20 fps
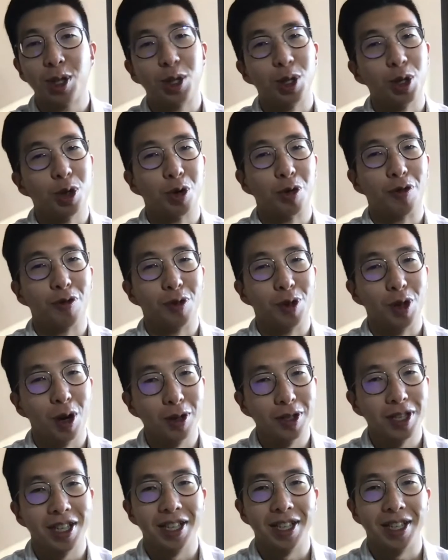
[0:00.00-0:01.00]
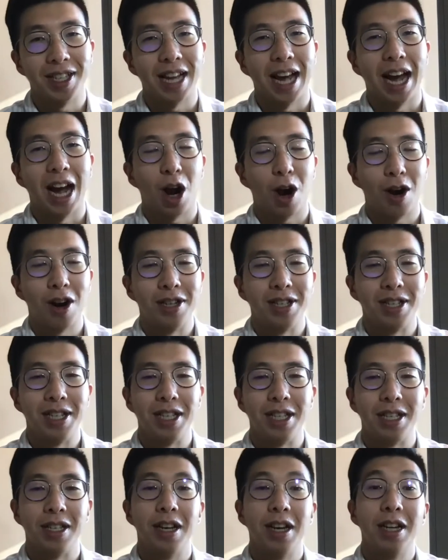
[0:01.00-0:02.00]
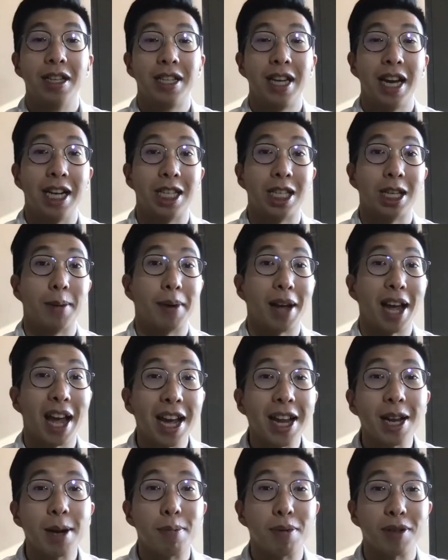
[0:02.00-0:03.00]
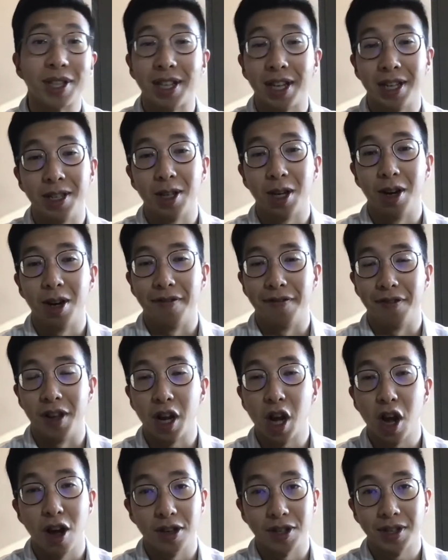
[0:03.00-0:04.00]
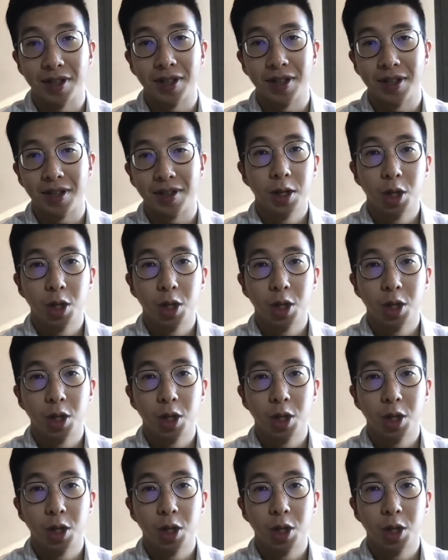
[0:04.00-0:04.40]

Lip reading: you've noticed that R&D takes up 80% of the costs.